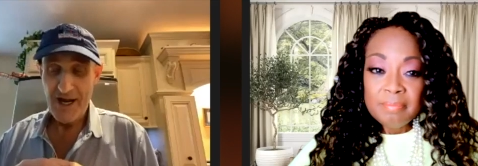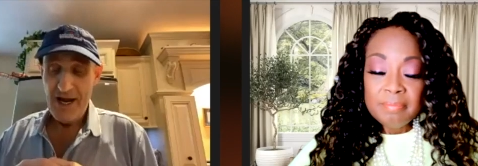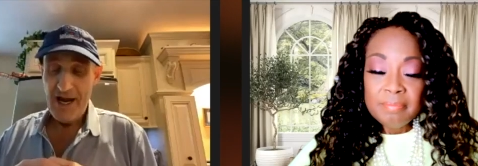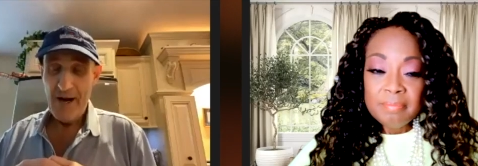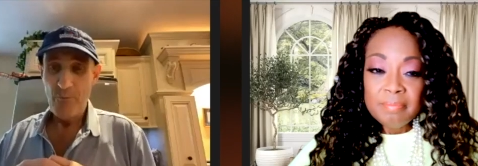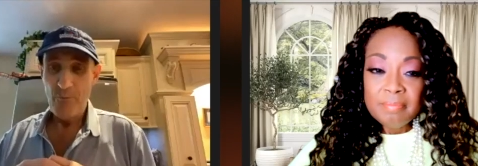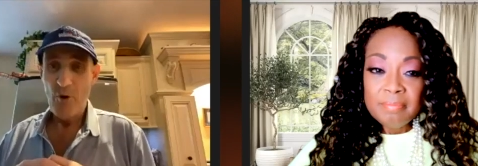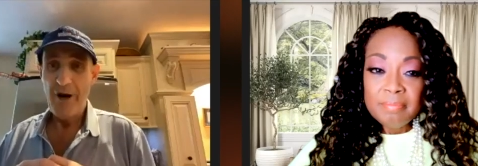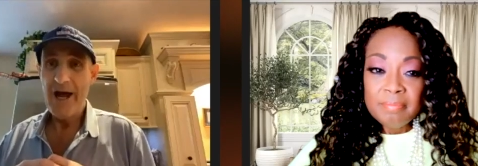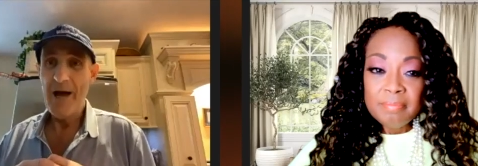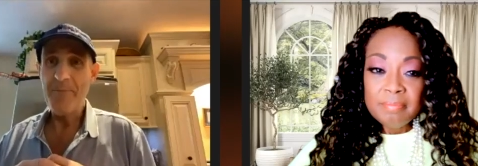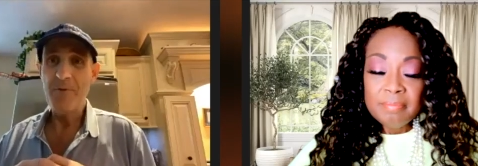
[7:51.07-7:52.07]
Speaker 1: And what
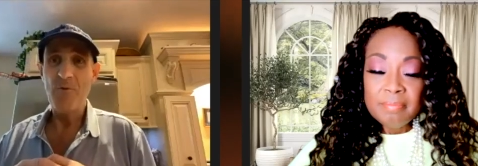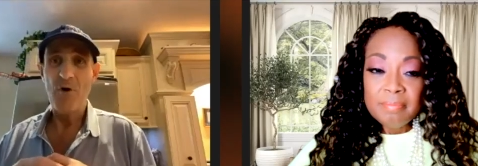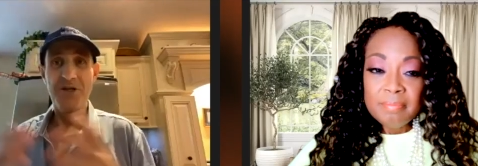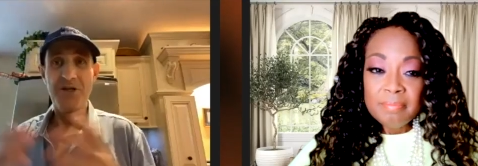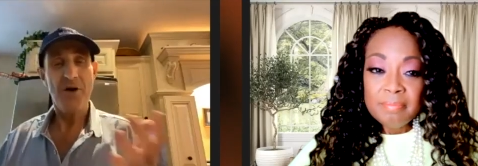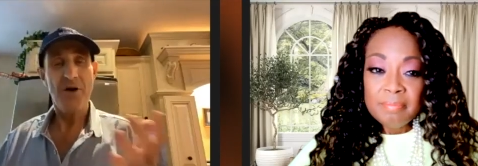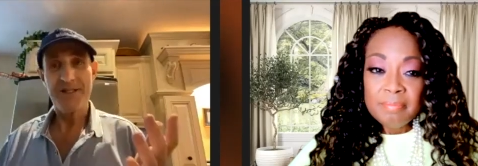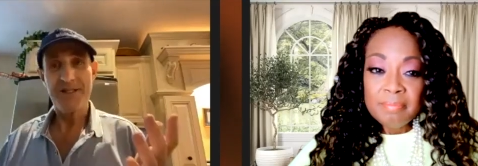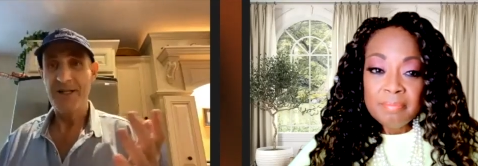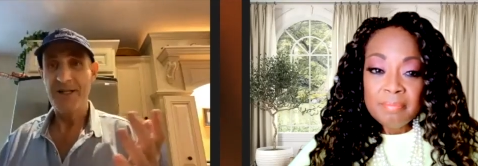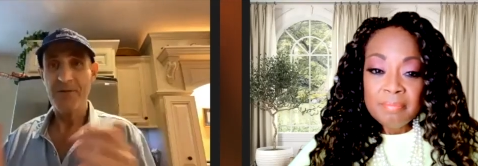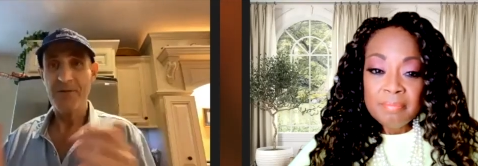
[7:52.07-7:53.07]
happened was, I said
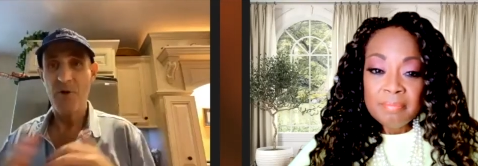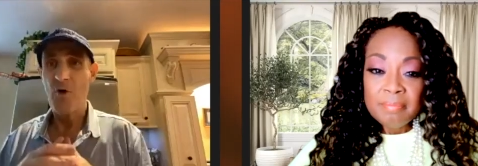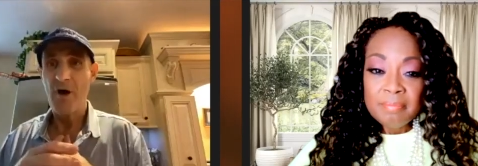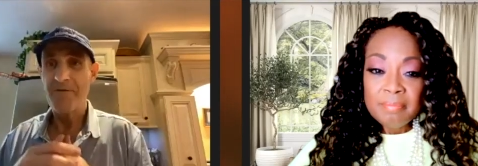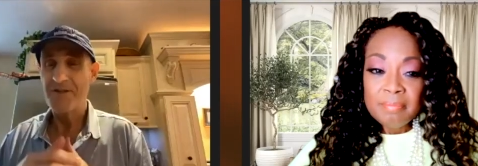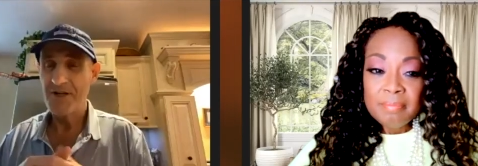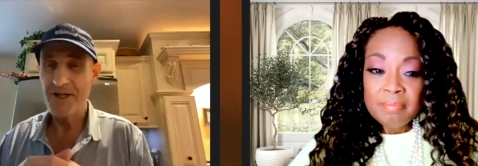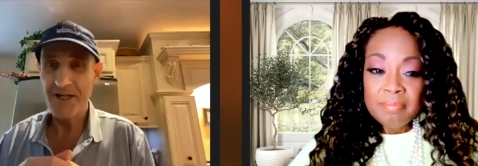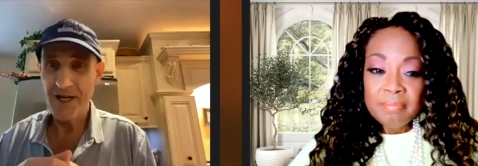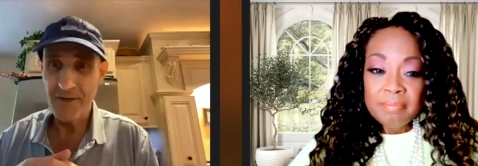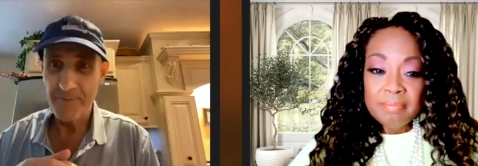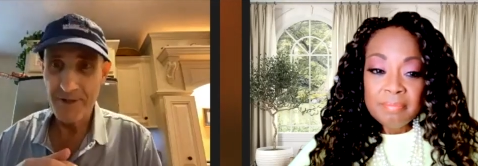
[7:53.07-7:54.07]
to my wife, it's only going to
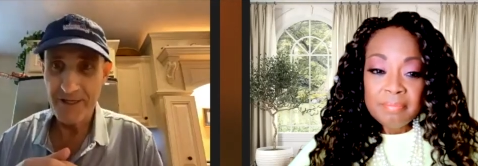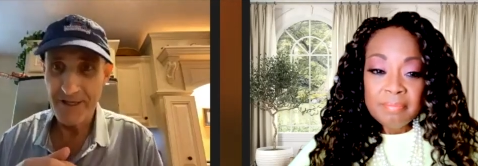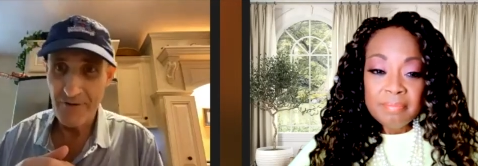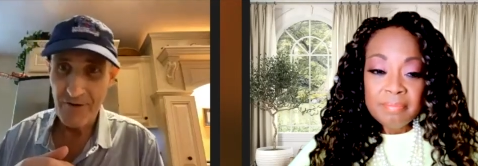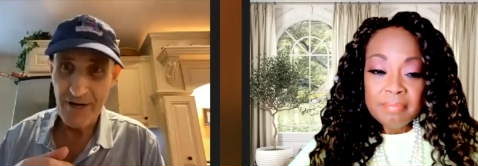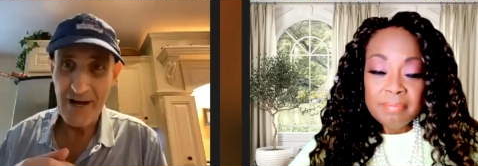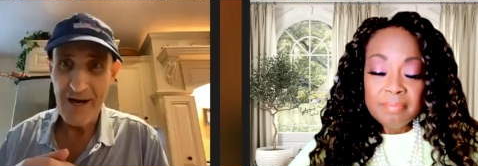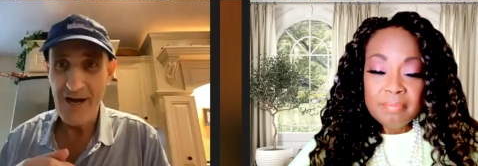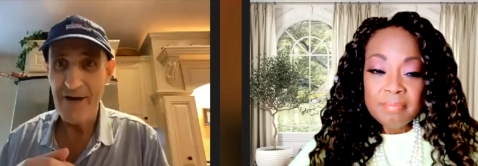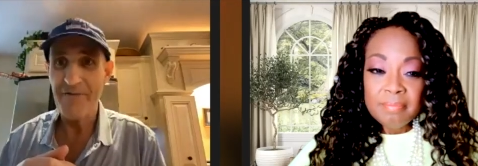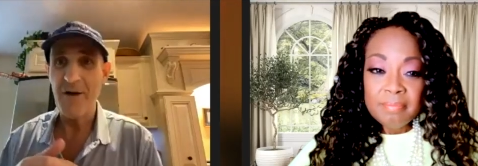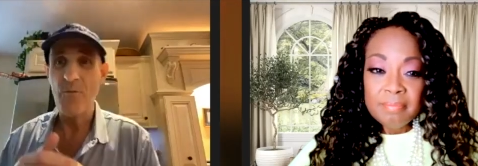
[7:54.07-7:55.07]
be a year and a half.
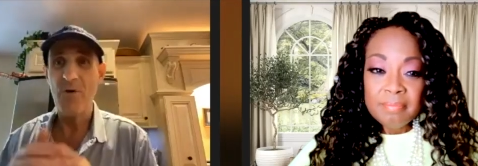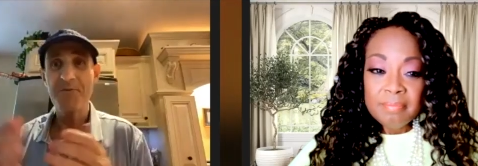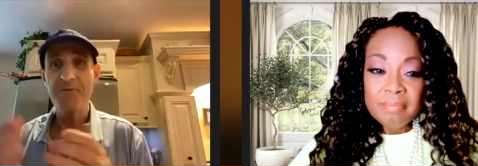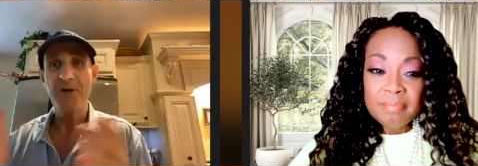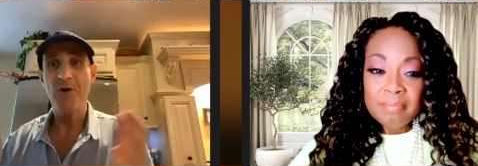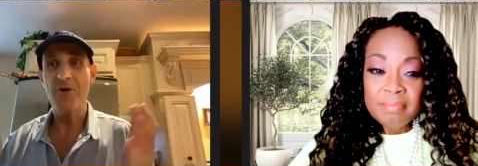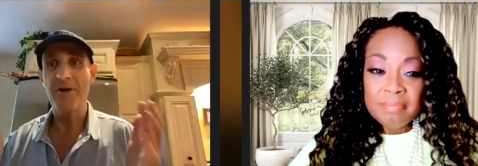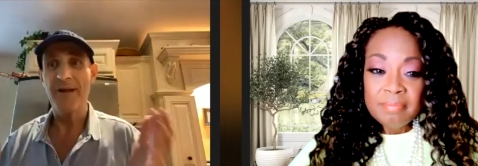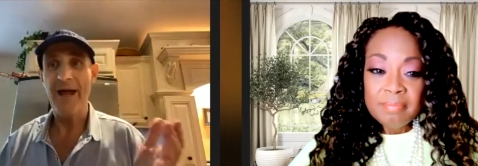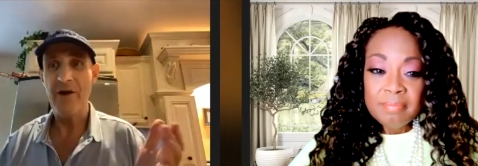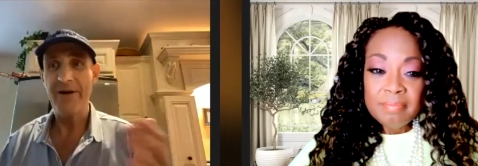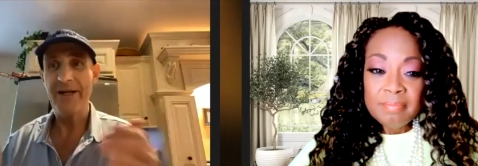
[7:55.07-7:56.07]
Now, once we got on
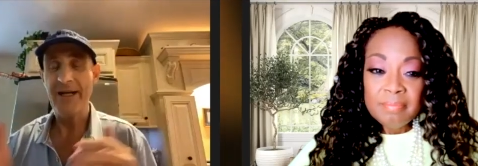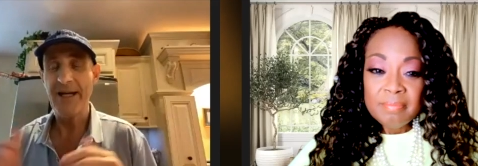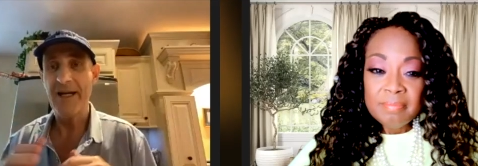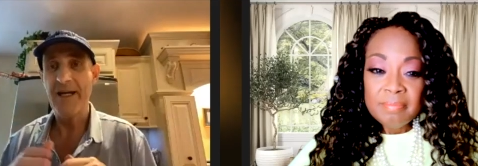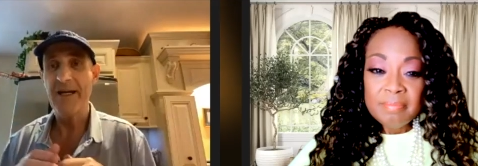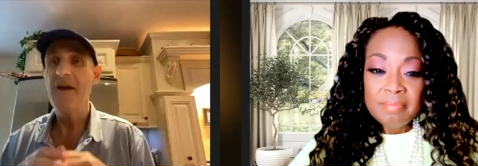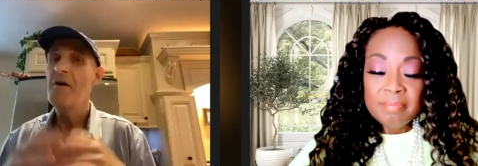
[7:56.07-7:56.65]
Larry King,